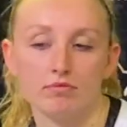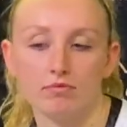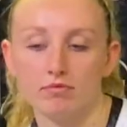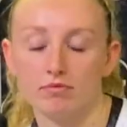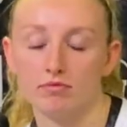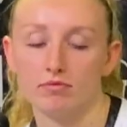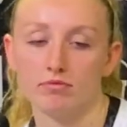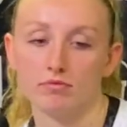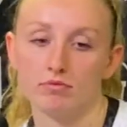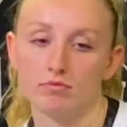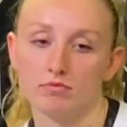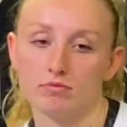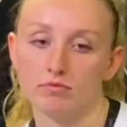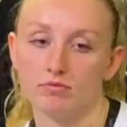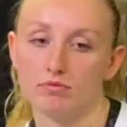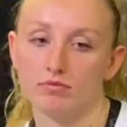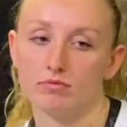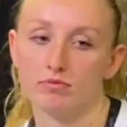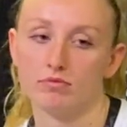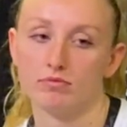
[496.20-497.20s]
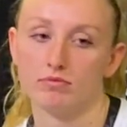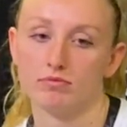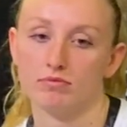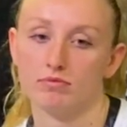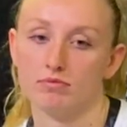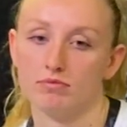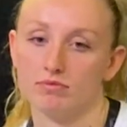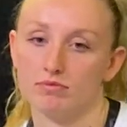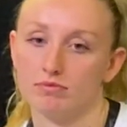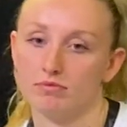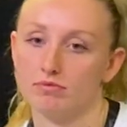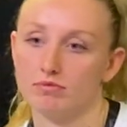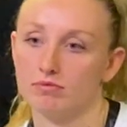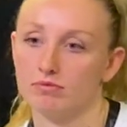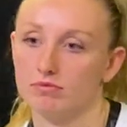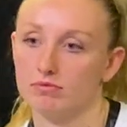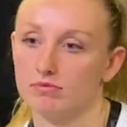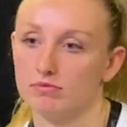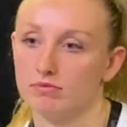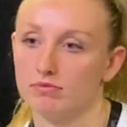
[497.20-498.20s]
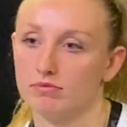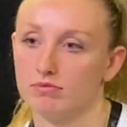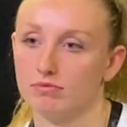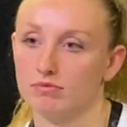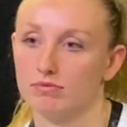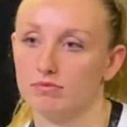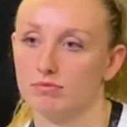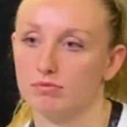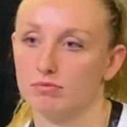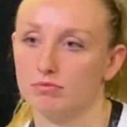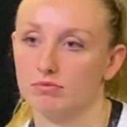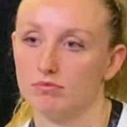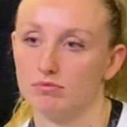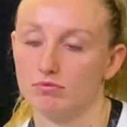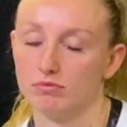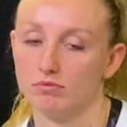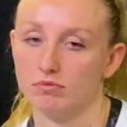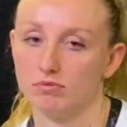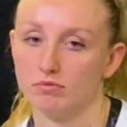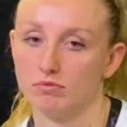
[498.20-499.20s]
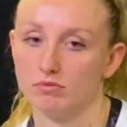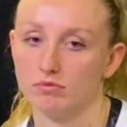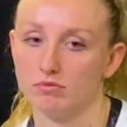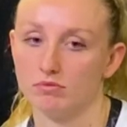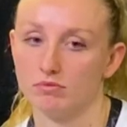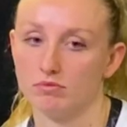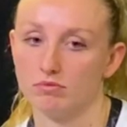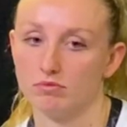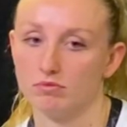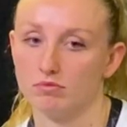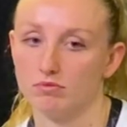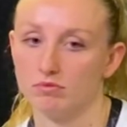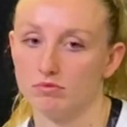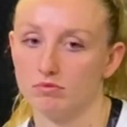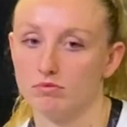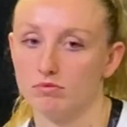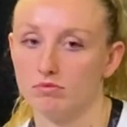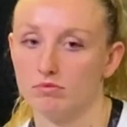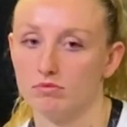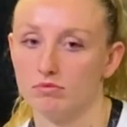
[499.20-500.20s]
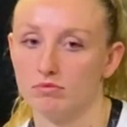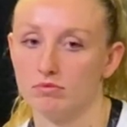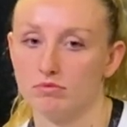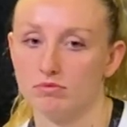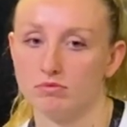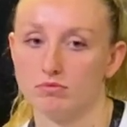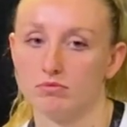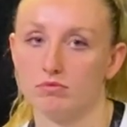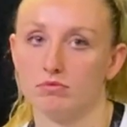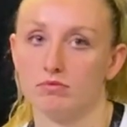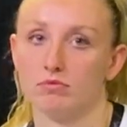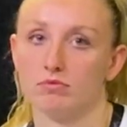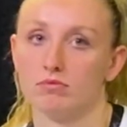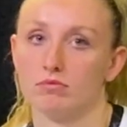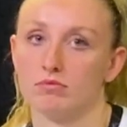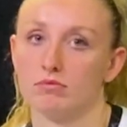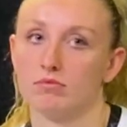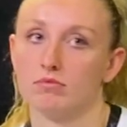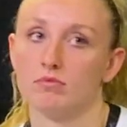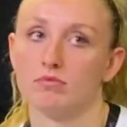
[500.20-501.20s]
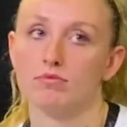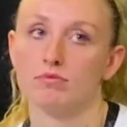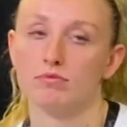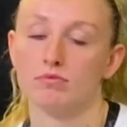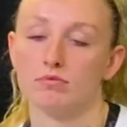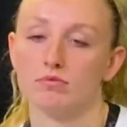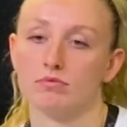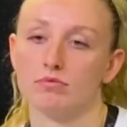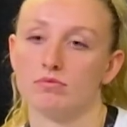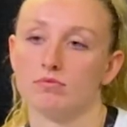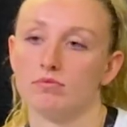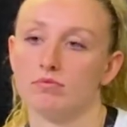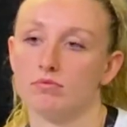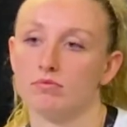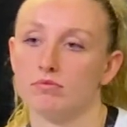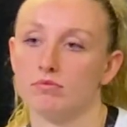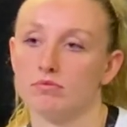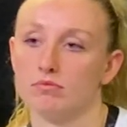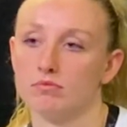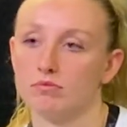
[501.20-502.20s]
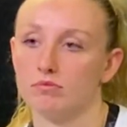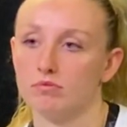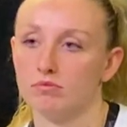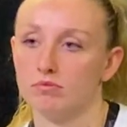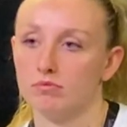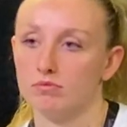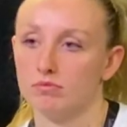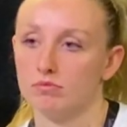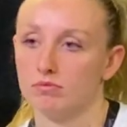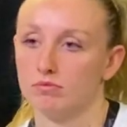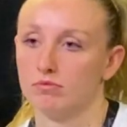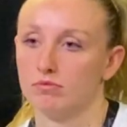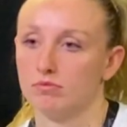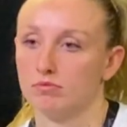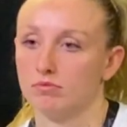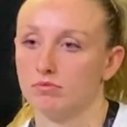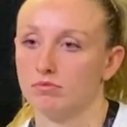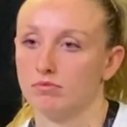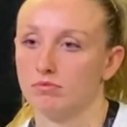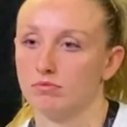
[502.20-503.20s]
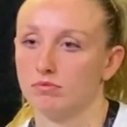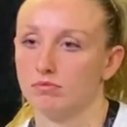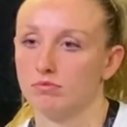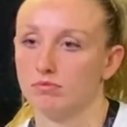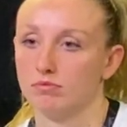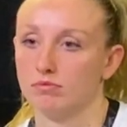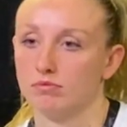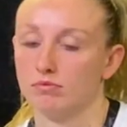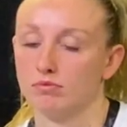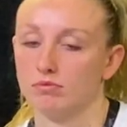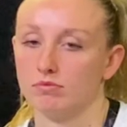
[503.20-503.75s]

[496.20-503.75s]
[no speech]